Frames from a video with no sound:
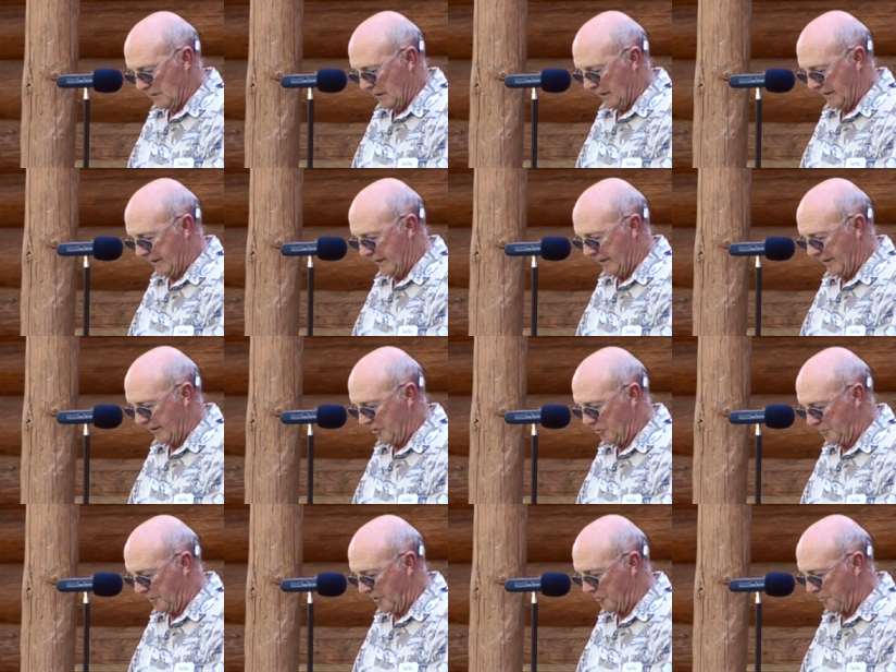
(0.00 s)
I cannot
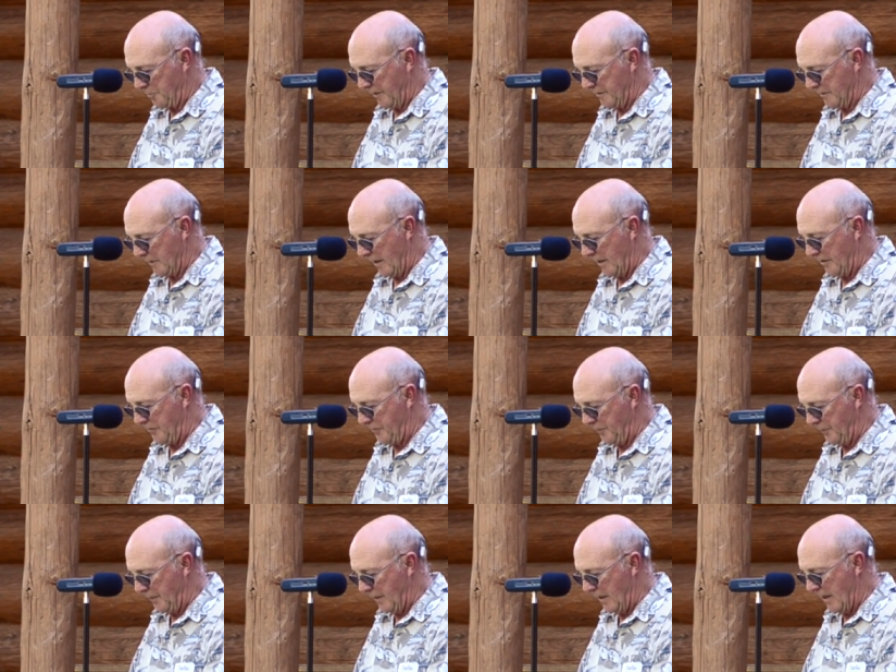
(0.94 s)
express my
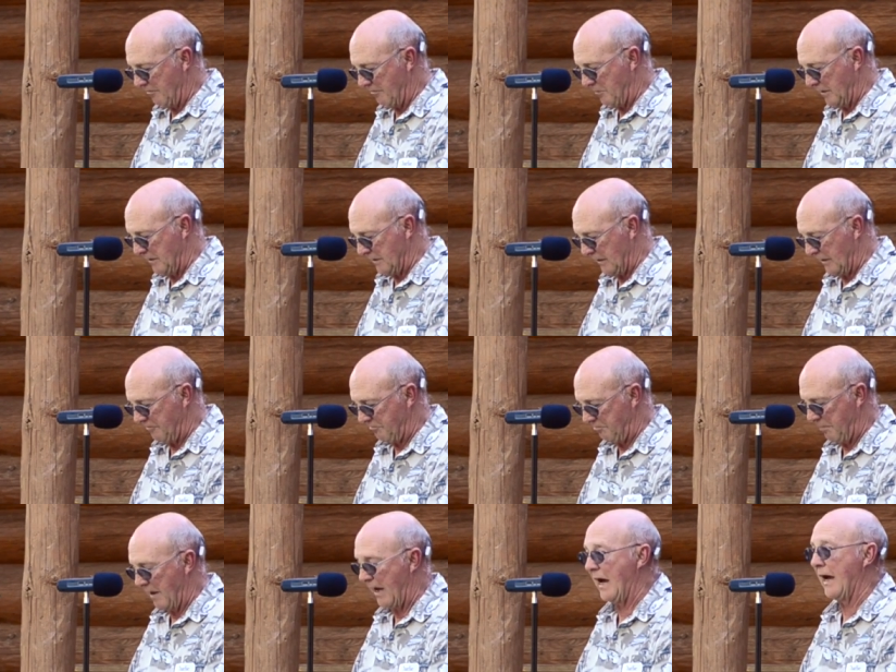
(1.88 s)
gratitude to have my life
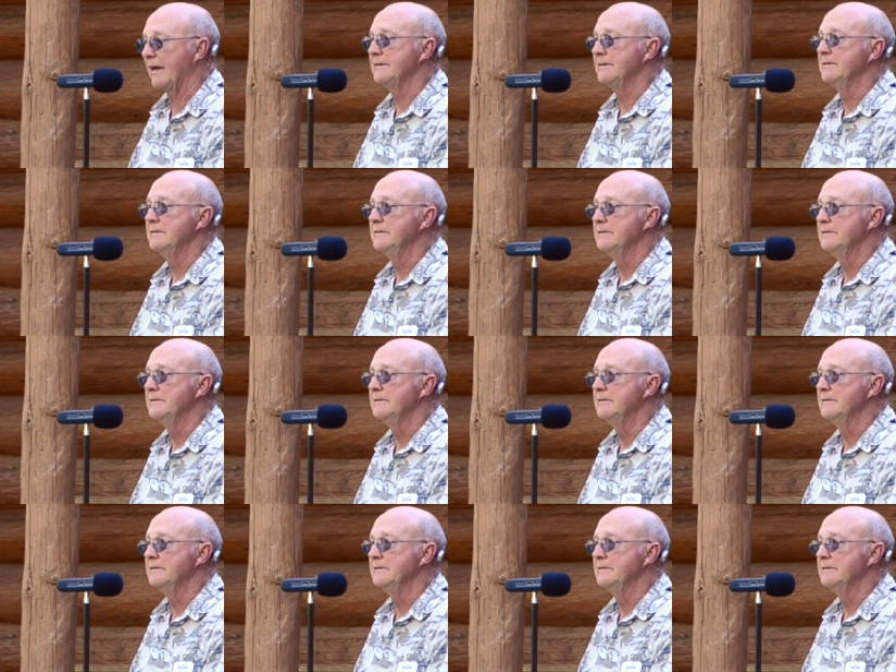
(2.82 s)
back,